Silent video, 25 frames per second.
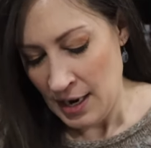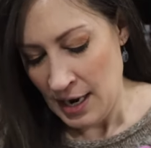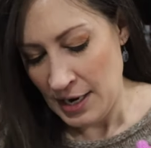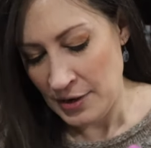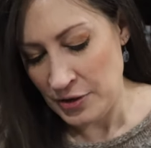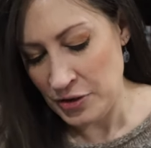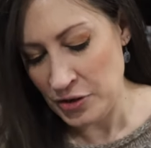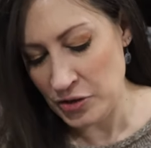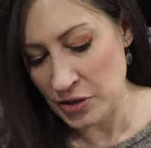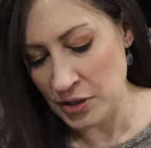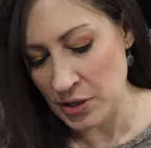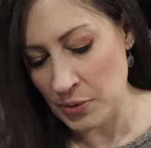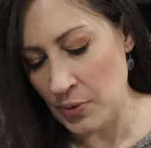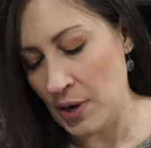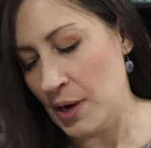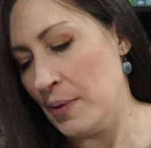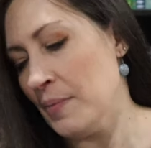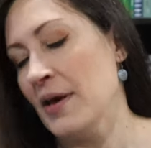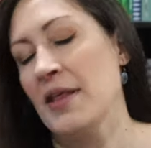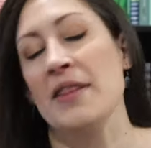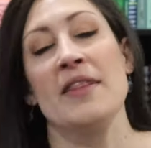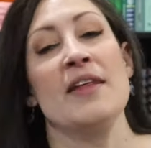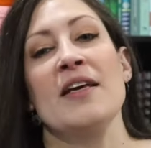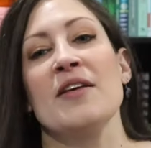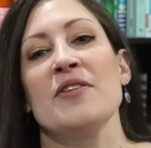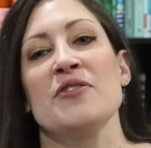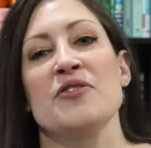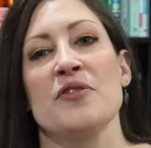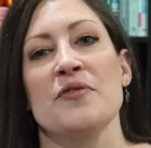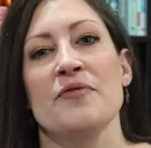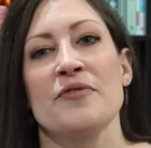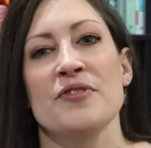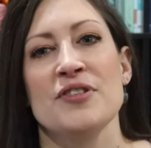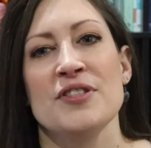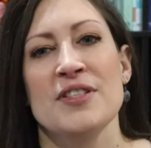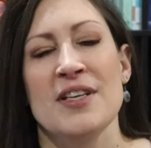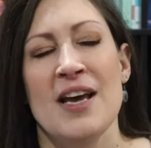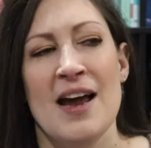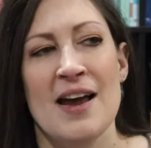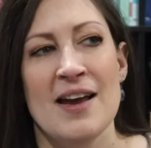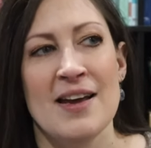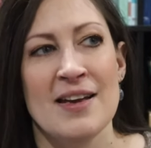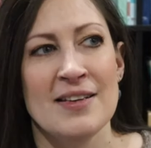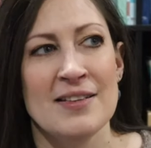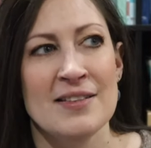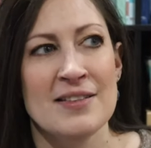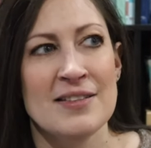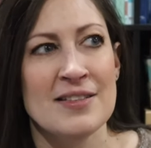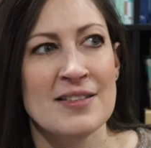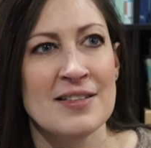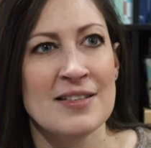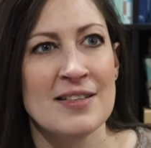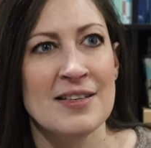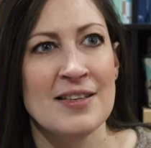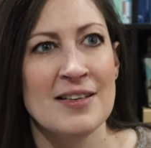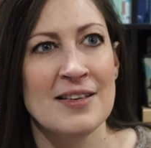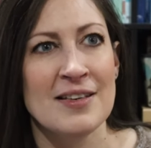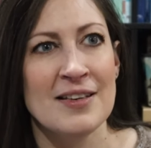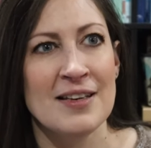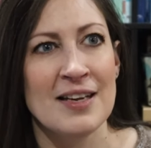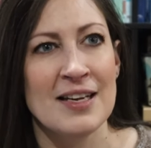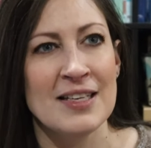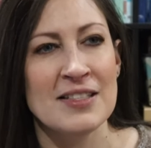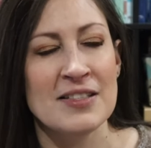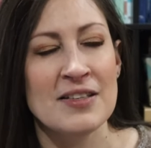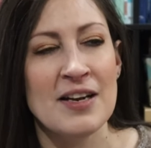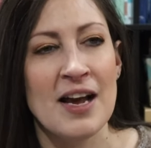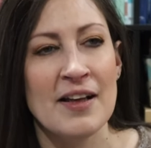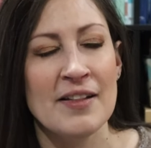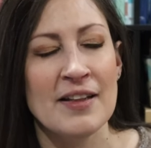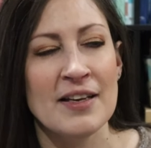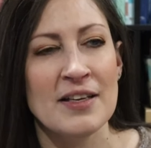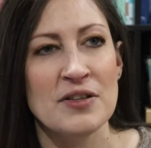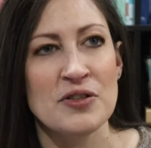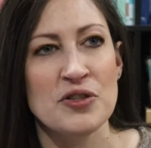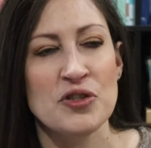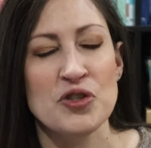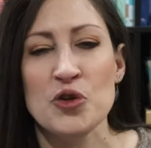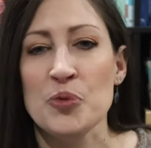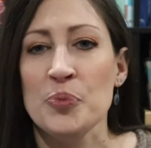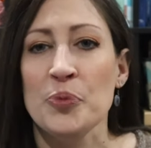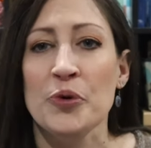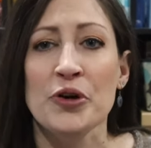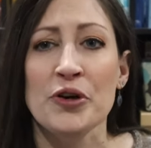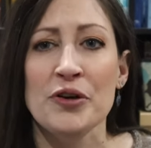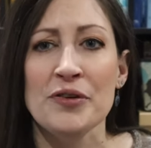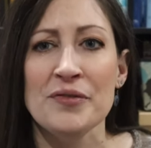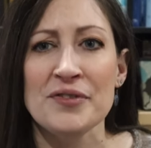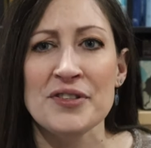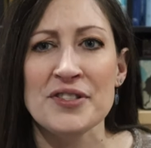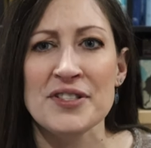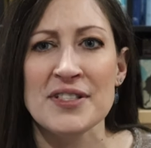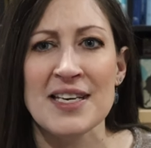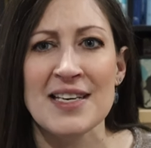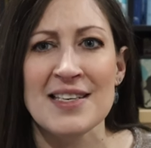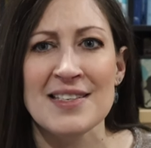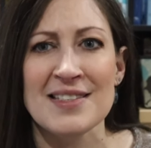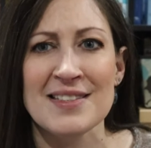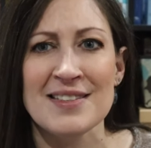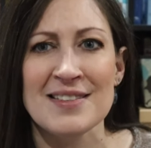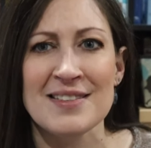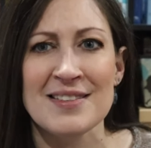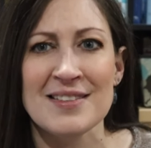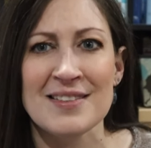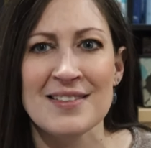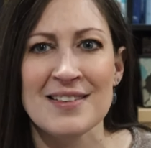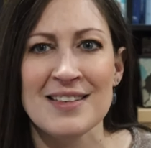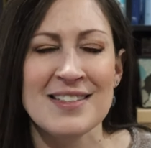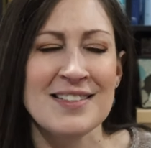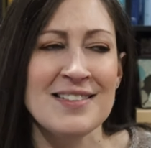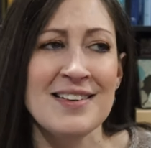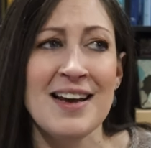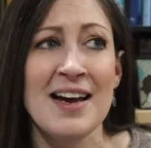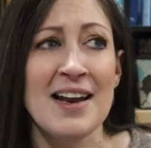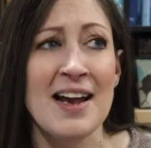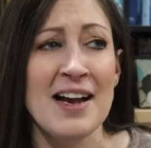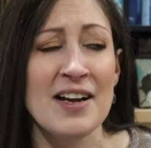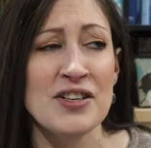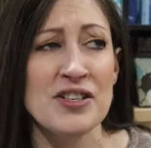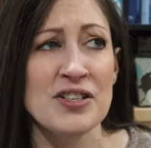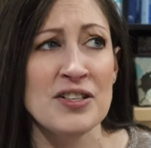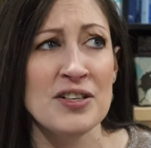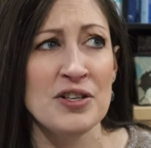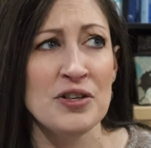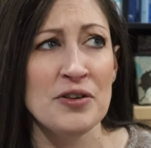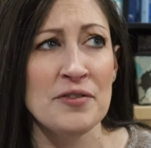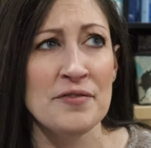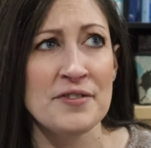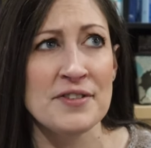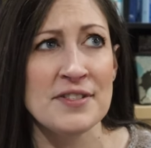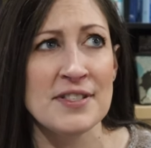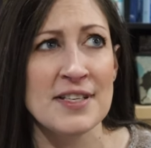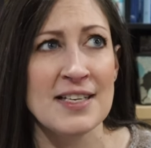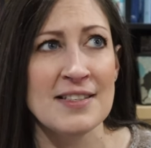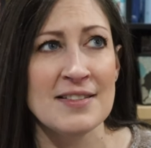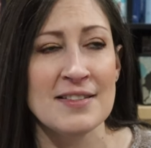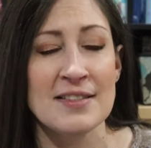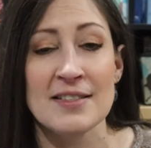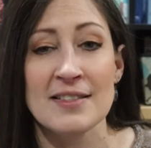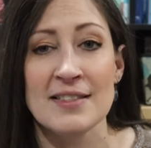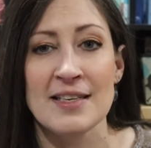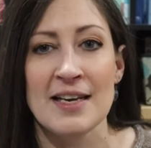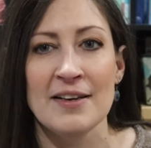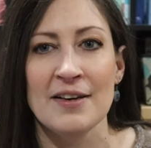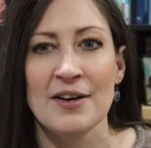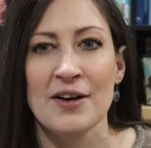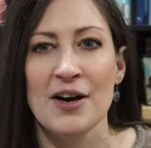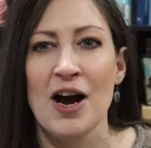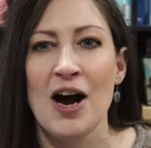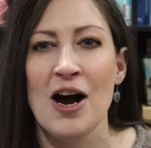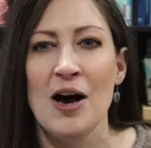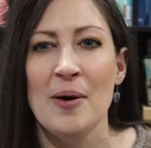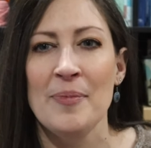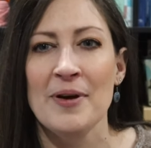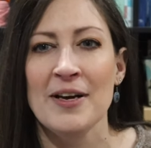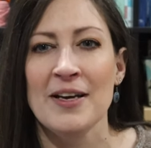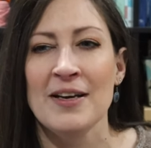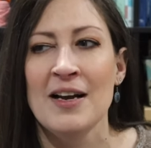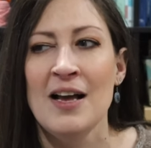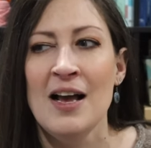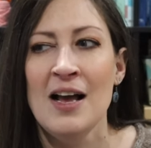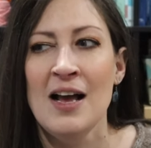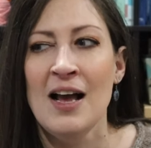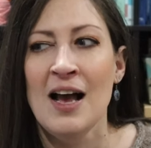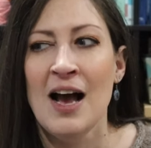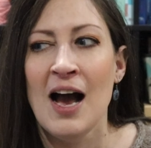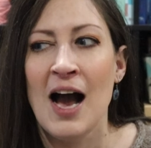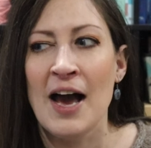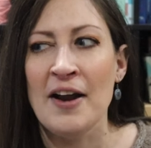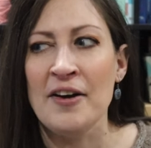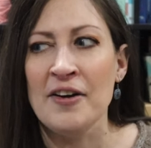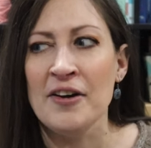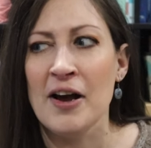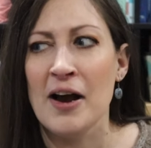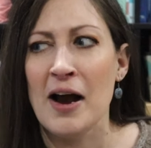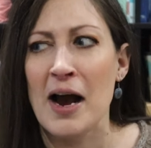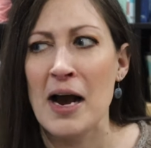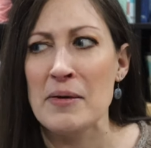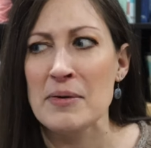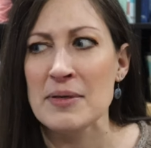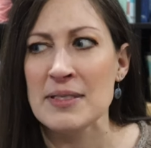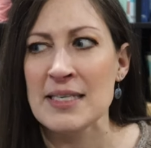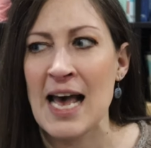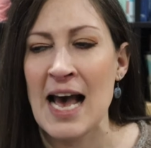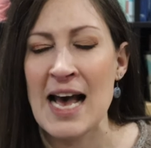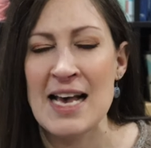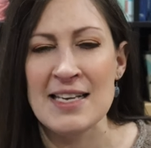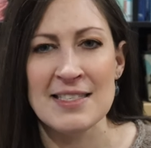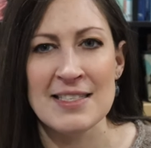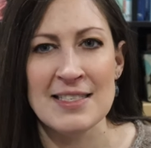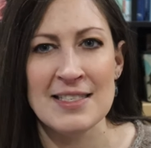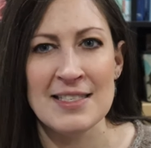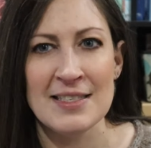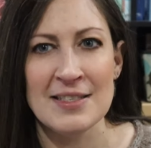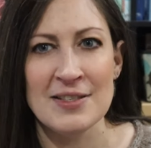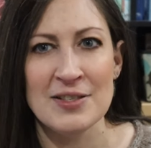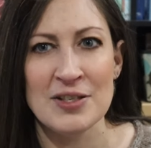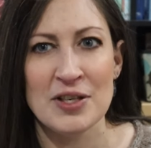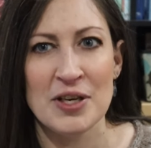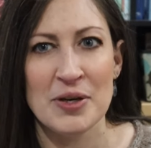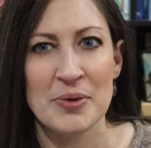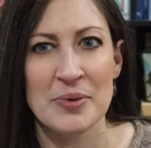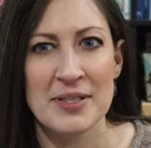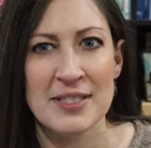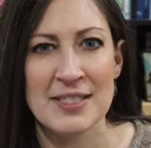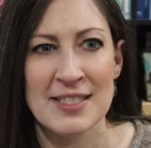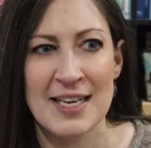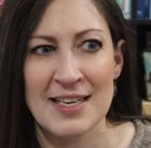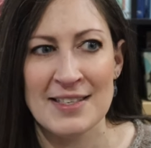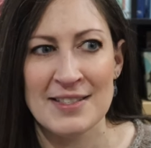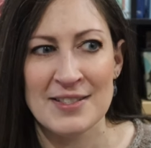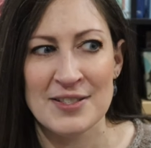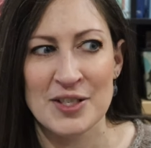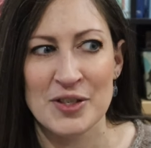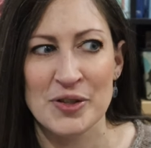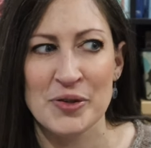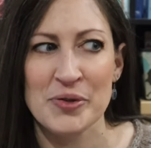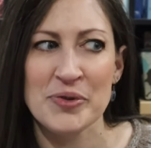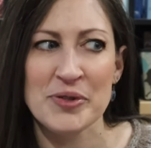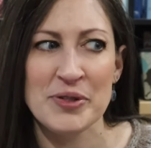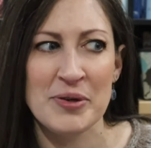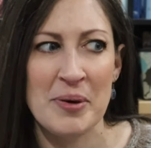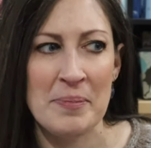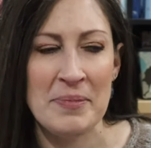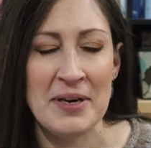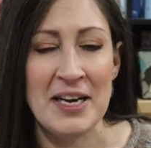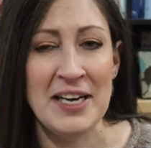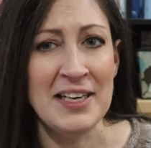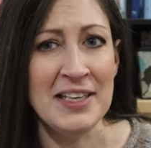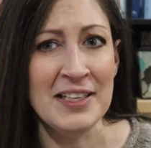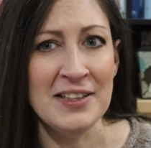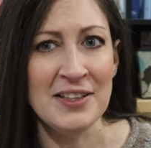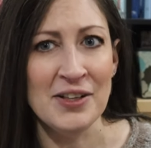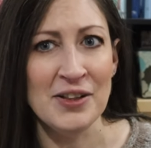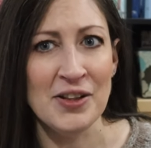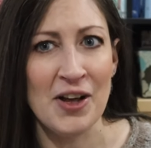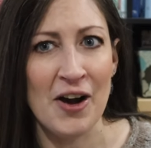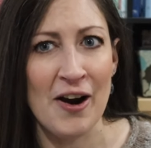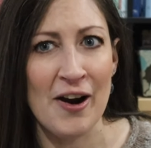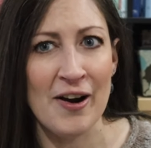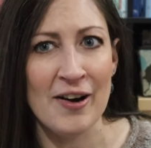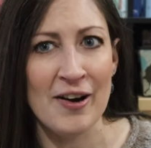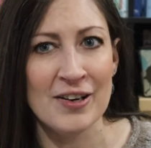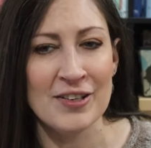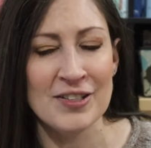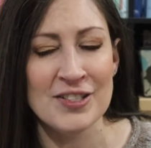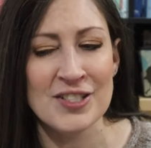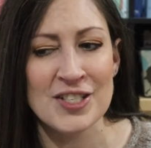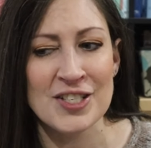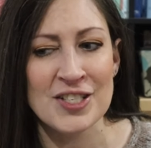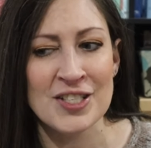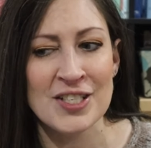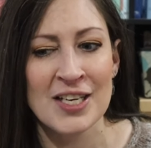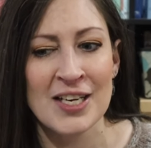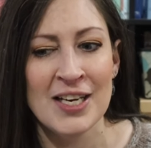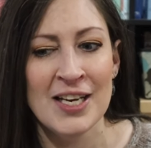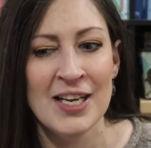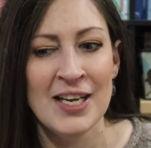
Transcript: I usually wear my things oversized. It's not like a super oversized. It's not actually an oversized design at all, but I don't know. I was hesitant to go with size 2. So I'm knitting the large